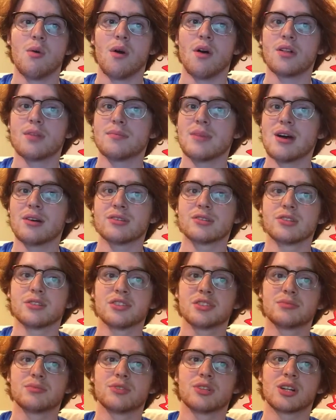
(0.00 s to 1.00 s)
While a mountain
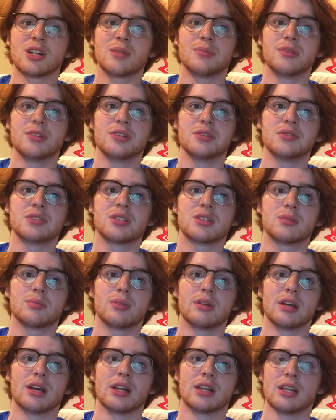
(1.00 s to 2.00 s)
dulcimer can be used to
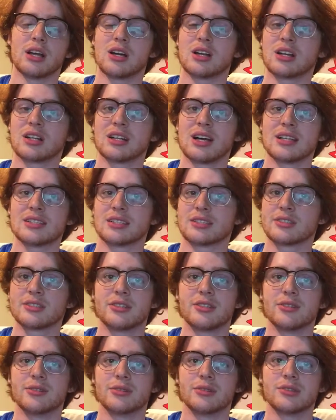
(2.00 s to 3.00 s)
play a lot of classic
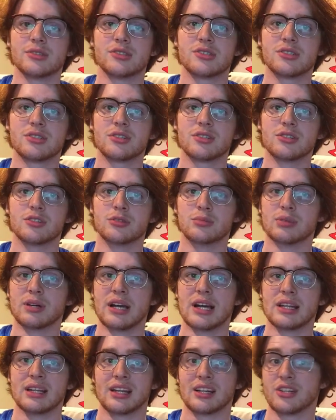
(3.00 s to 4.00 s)
tunes, you
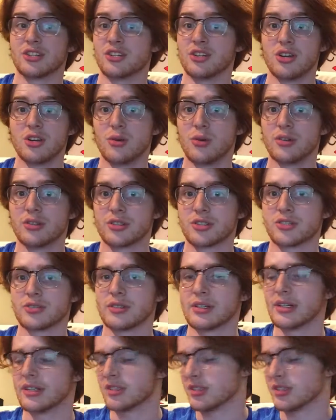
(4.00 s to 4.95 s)
play it like no other string